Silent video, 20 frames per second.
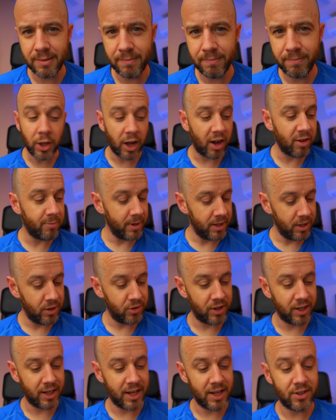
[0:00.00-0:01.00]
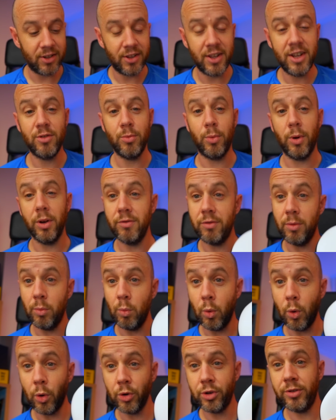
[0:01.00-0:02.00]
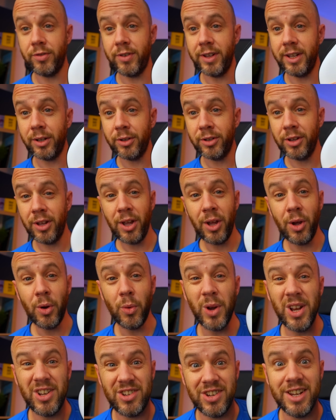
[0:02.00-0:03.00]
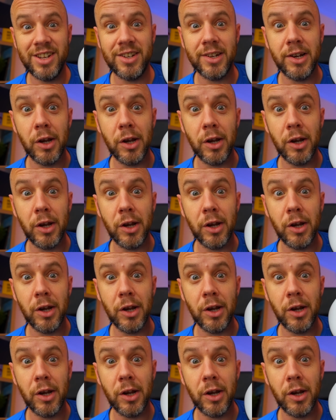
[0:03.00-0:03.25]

The one that I've been using is this one from Waterfield, which is